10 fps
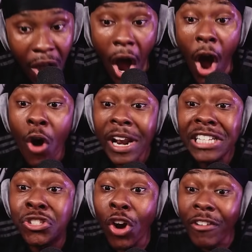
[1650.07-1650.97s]
Oh, they
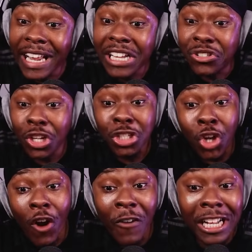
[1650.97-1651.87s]
saw it. They did a
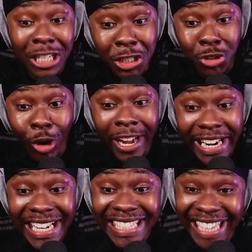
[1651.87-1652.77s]
sort of destroying
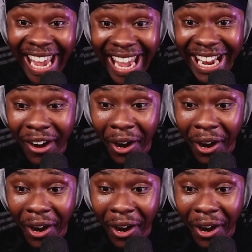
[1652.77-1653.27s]
a thing.